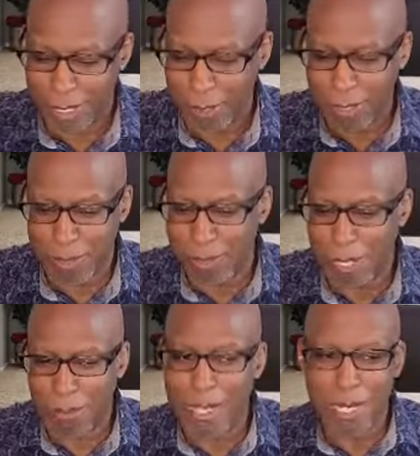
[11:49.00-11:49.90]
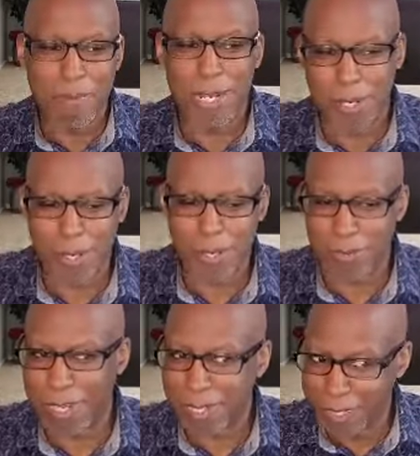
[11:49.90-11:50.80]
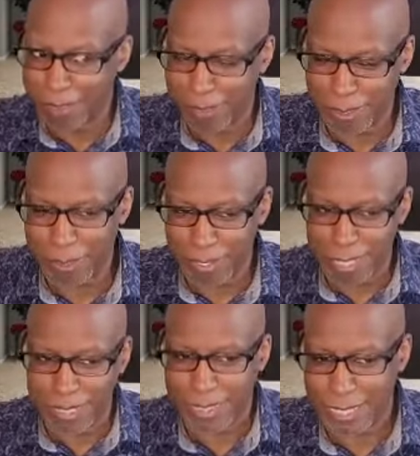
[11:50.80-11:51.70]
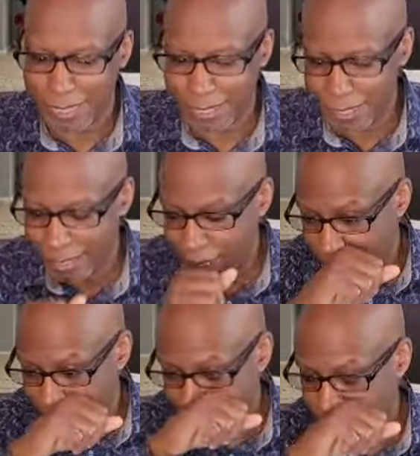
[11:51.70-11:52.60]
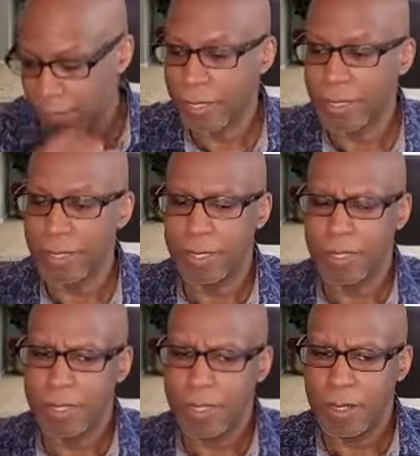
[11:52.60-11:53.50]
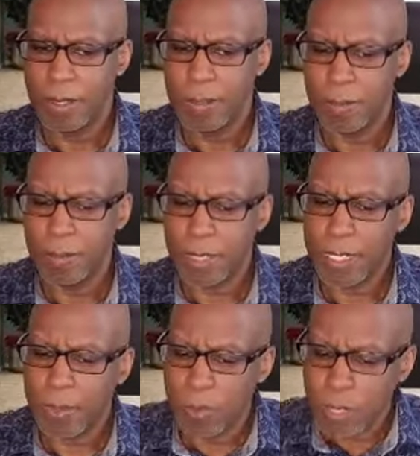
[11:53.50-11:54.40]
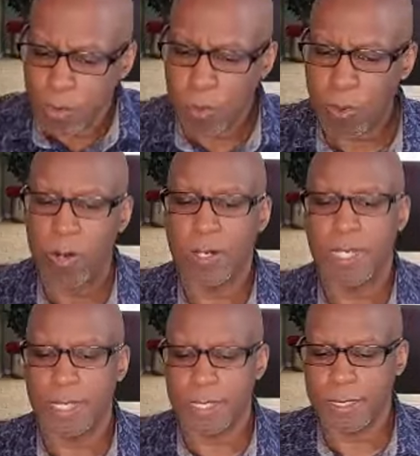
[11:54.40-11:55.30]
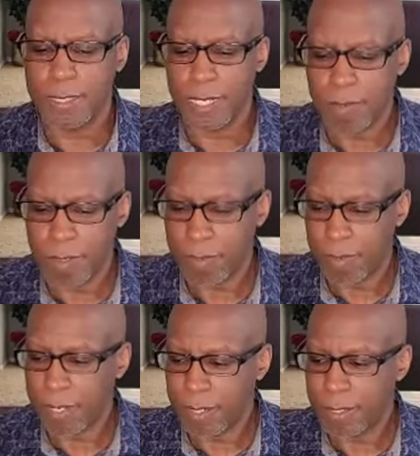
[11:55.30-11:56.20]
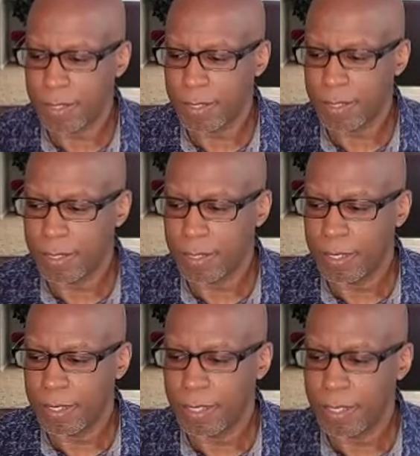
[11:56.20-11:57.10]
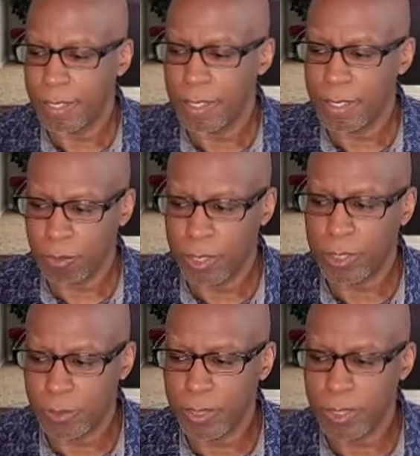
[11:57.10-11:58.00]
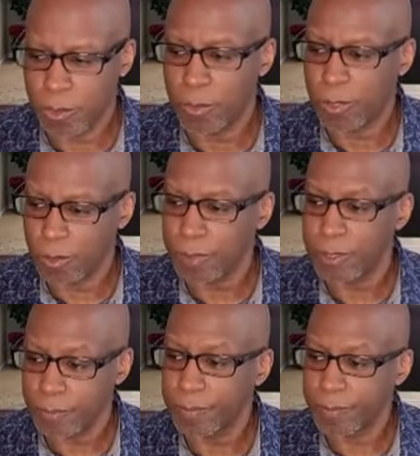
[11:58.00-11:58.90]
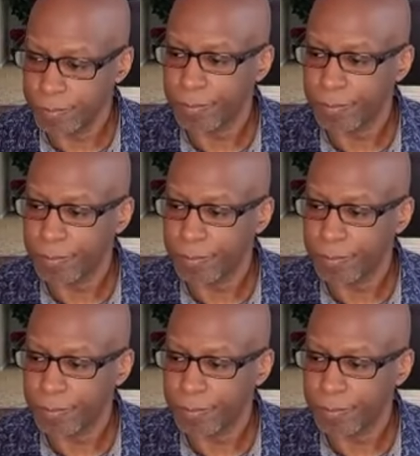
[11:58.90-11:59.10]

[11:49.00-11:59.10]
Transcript: so I don't want I don't want anybody going around like you know trying to test their neighbor. But if we're walking in a saving faith, then we're doing good works. Yes.